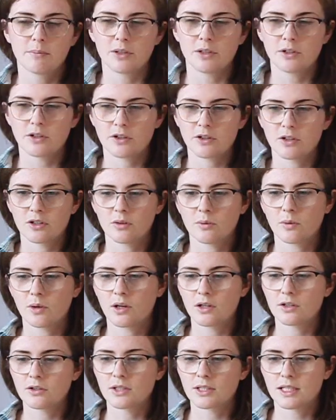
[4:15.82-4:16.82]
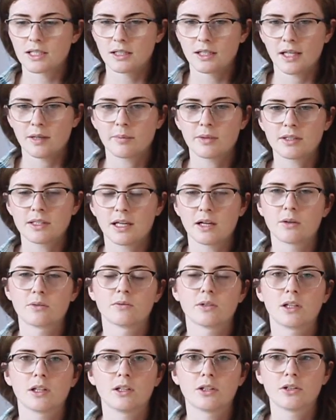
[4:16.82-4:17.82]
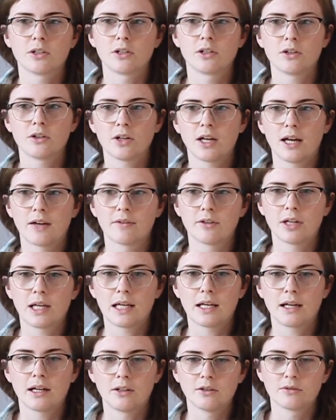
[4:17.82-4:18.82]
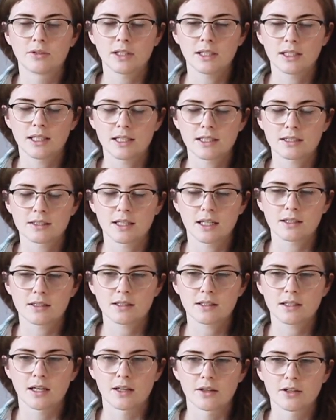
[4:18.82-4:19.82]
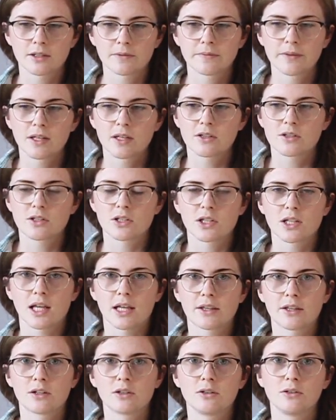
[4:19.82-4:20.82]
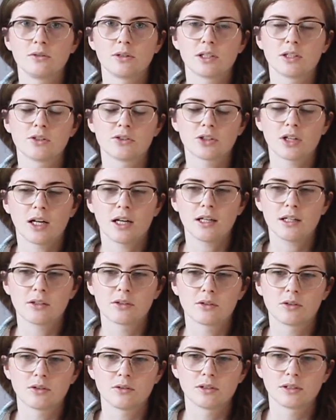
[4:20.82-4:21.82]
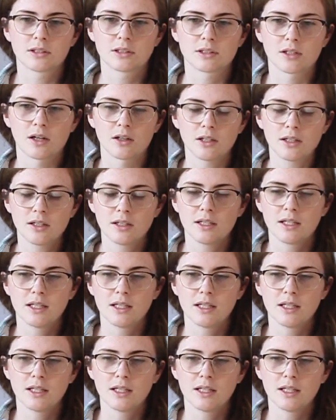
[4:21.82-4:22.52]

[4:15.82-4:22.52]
But you're going to want to just clamp it down really good, have it held really nice and tight together so that the glue can dry and hold it solid.